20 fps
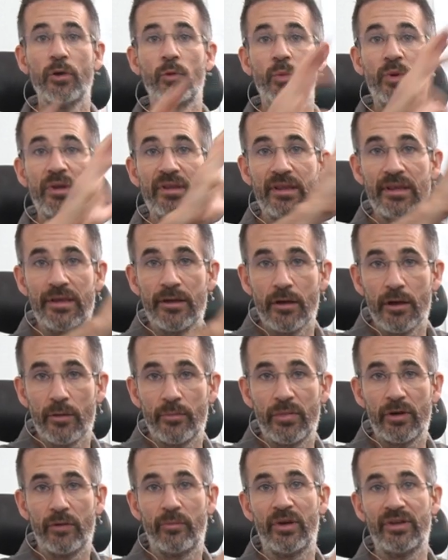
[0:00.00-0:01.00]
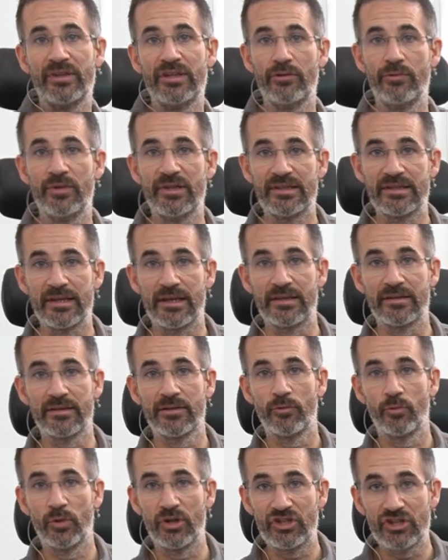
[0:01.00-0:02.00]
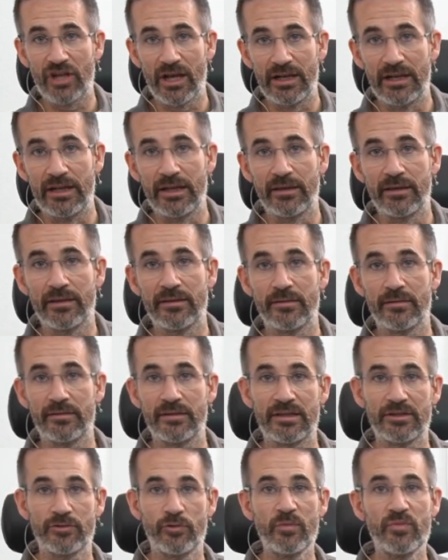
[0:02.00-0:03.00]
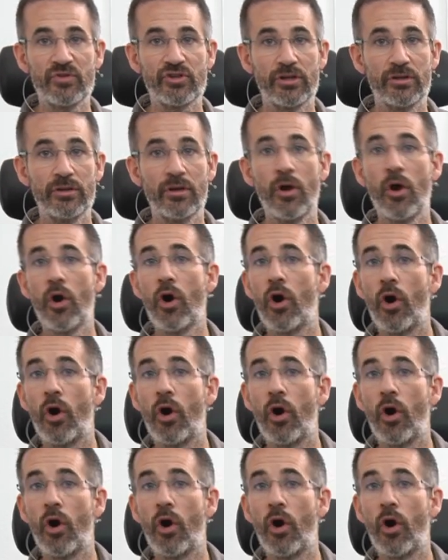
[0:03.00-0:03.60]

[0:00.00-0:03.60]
with the upper body reset, which I link in the description,